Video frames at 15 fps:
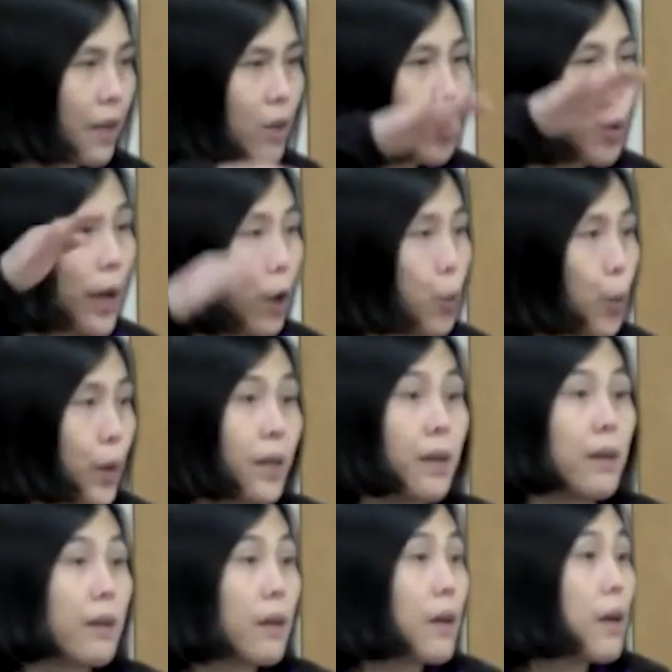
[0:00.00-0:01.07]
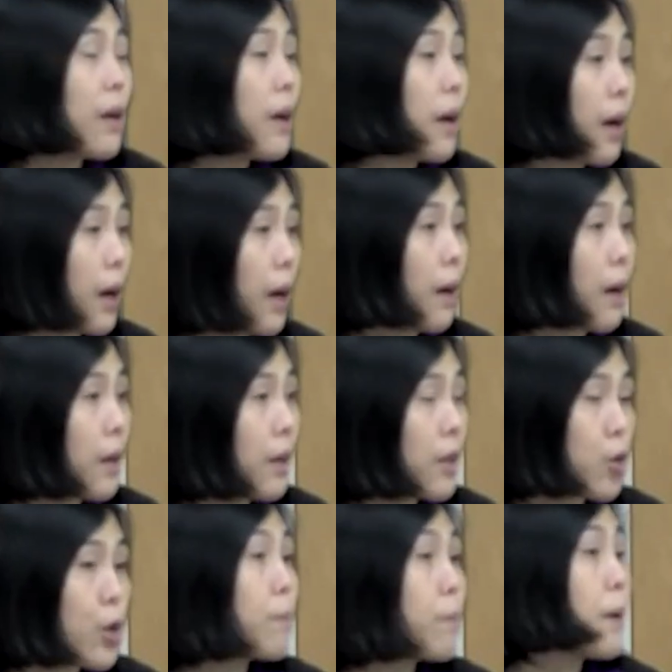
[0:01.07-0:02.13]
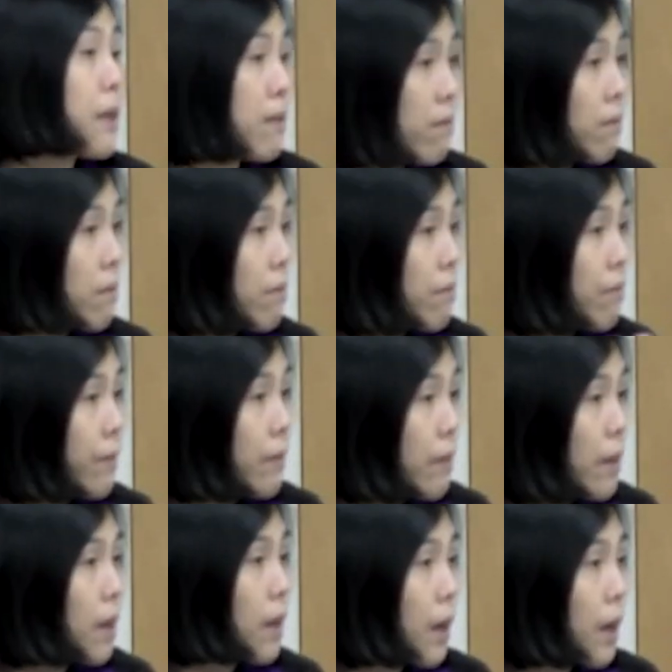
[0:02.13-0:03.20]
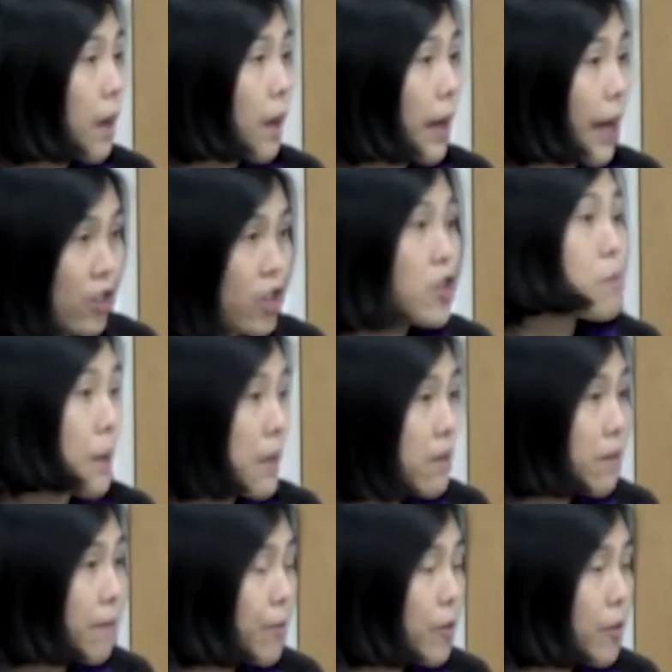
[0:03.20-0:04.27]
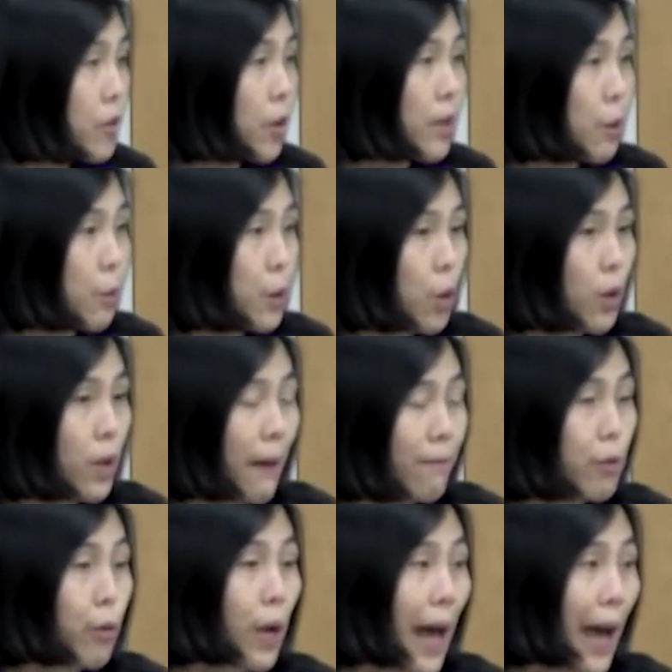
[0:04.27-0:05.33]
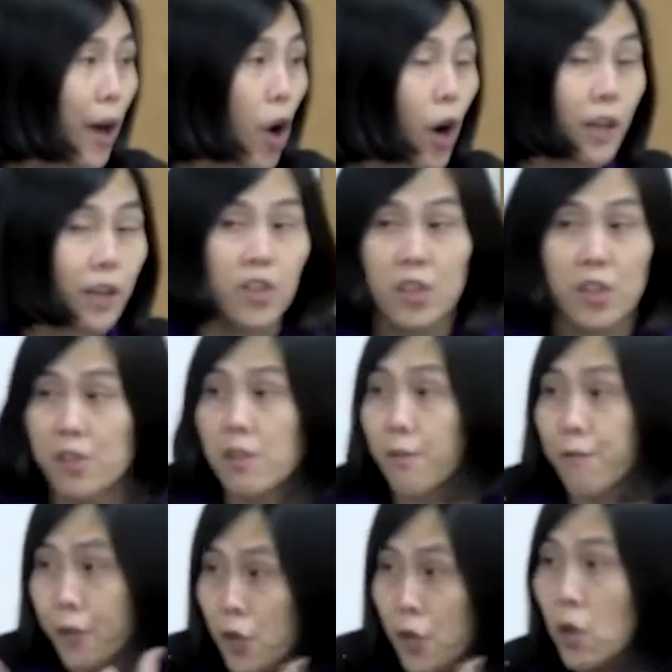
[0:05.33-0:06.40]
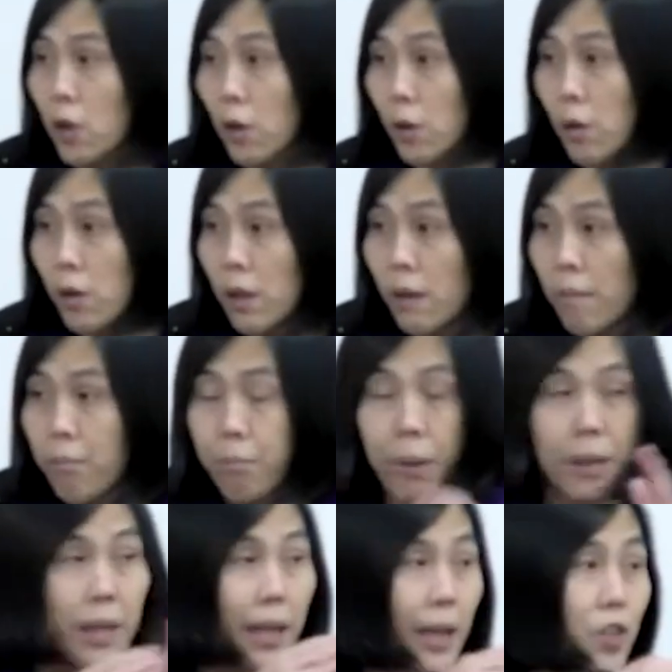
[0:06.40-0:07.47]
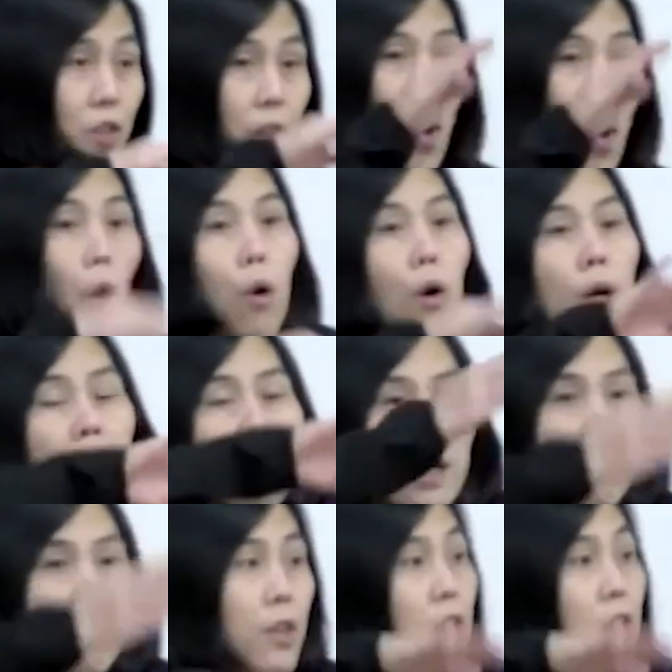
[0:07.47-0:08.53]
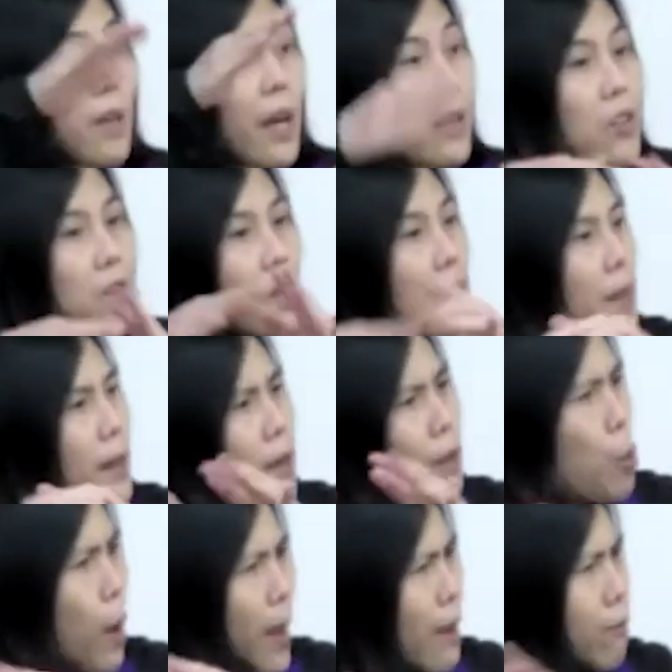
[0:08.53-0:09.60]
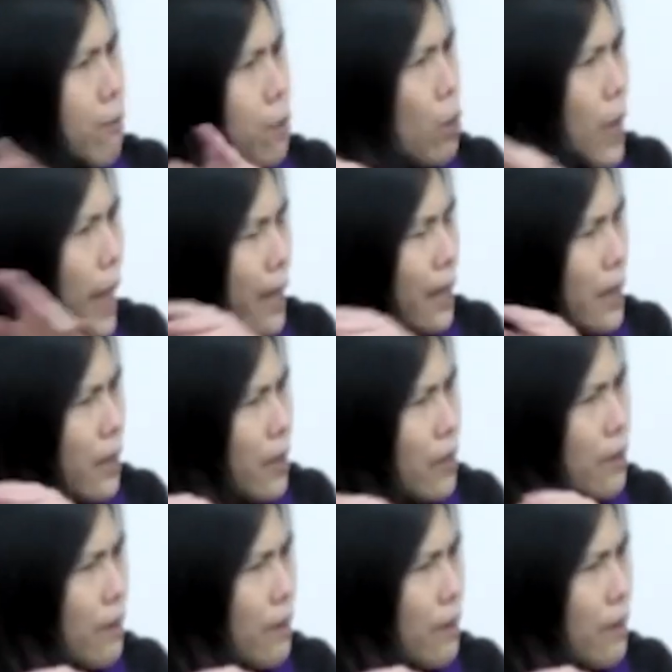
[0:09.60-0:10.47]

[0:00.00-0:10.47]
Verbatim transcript: to help with the uh, treatment uh, adjustment, so that we don't have to rely on just the physical. But they can see, oh, if this kind of signal wave look like this,